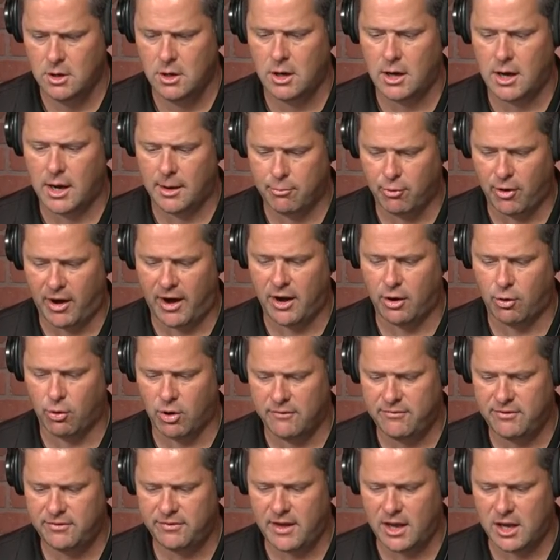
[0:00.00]
Uh, Brandon
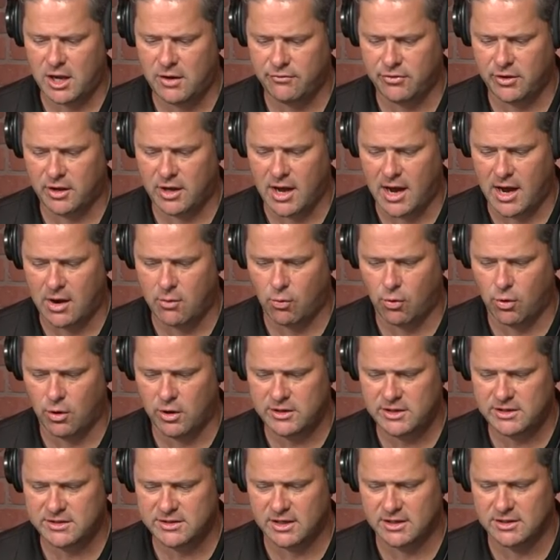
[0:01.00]
Griffin, thank you for the kind
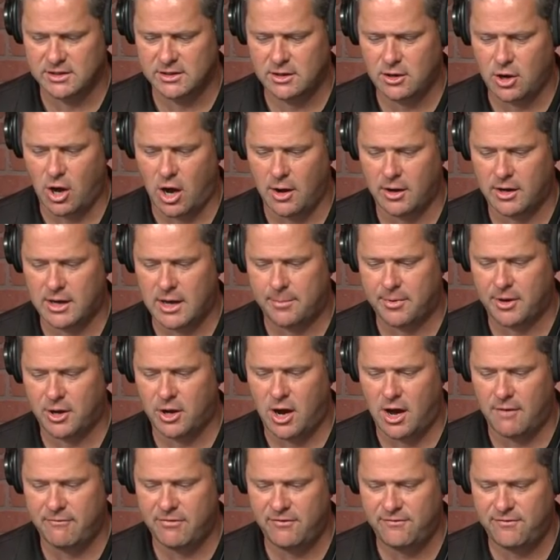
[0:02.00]
words. He says, cup of
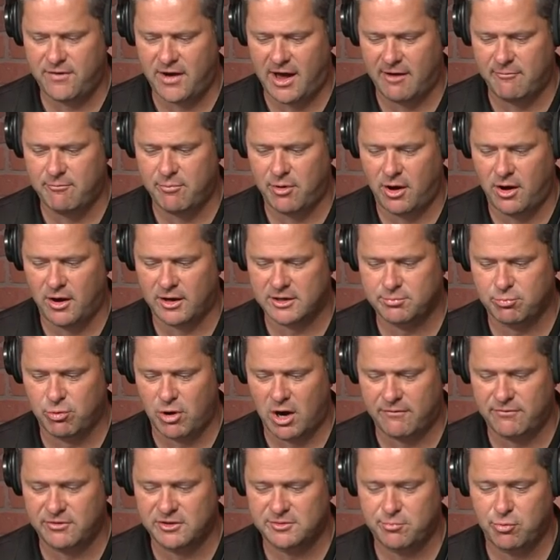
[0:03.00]
coffee, five bucks,
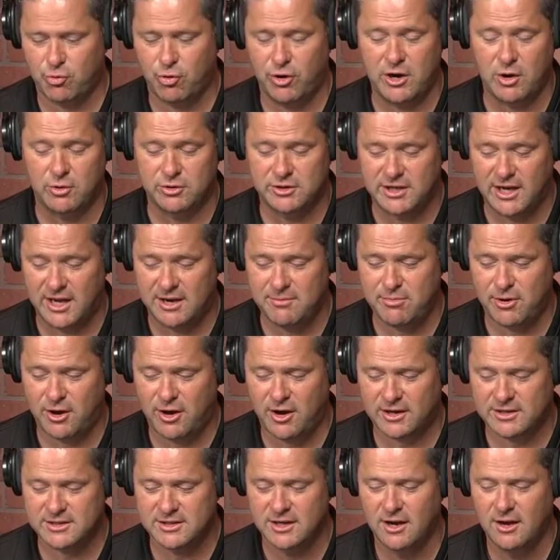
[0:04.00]
breakfast burrito, ten
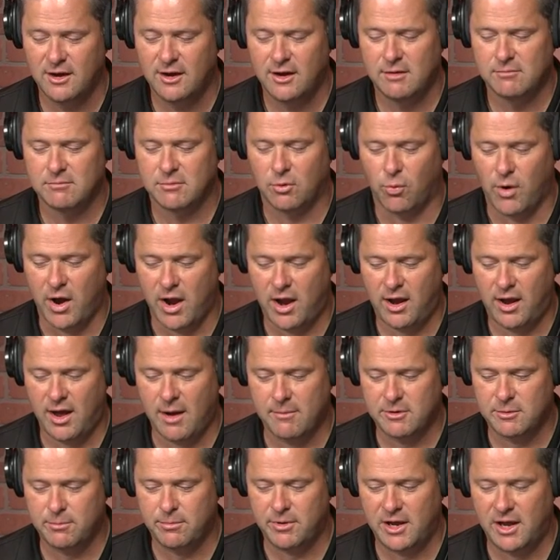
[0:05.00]
bucks, waking
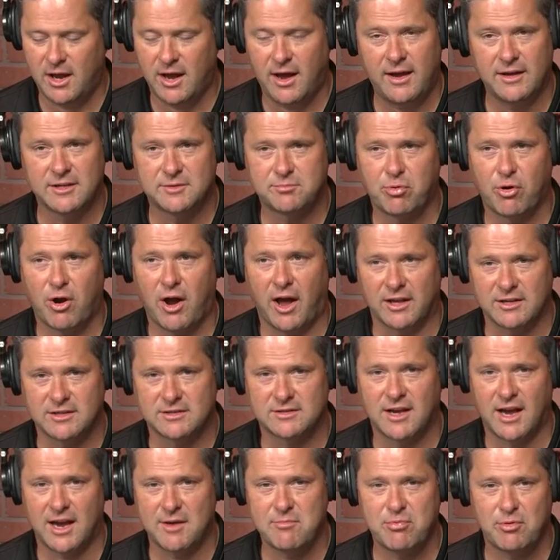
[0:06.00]
up to BA is
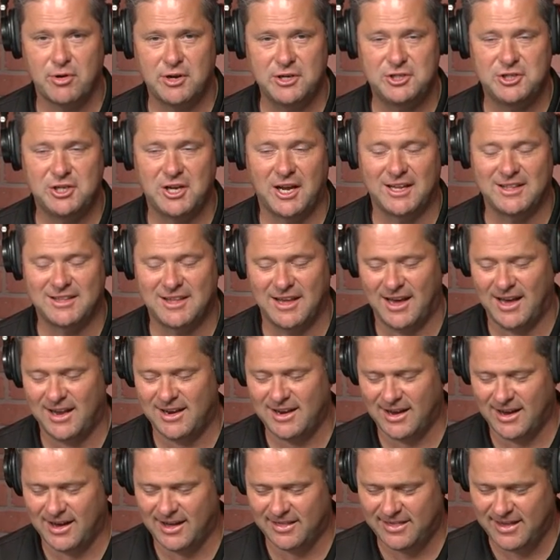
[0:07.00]
priceless. I appreciate that.
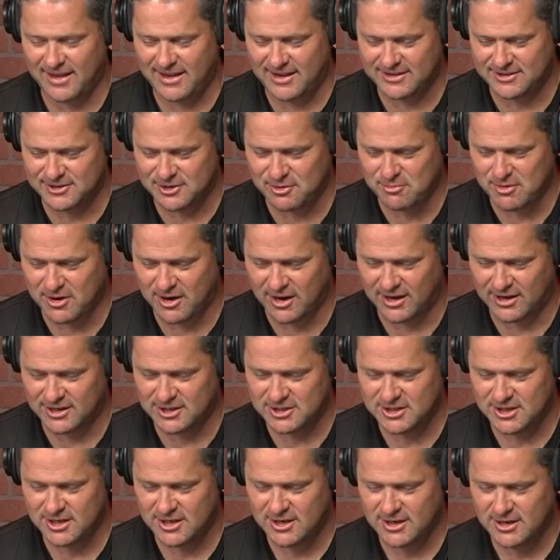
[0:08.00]
Uh, thank you so
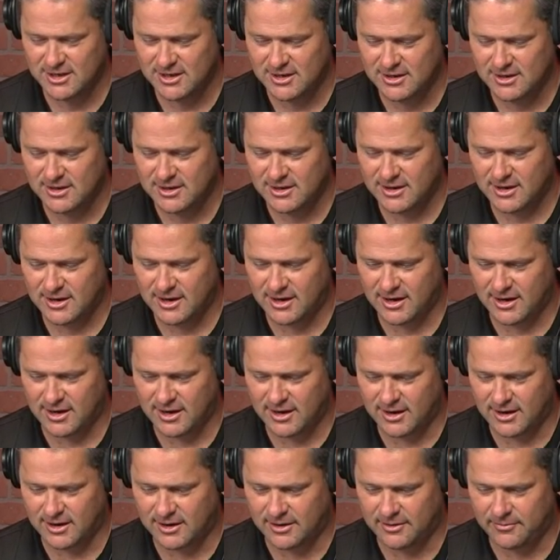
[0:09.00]
much.
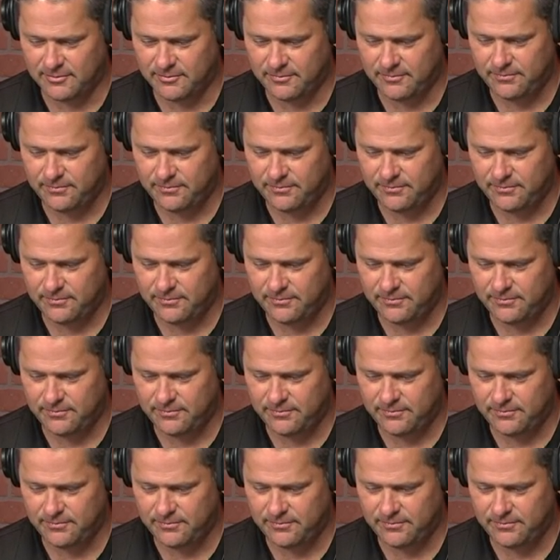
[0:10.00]
Um,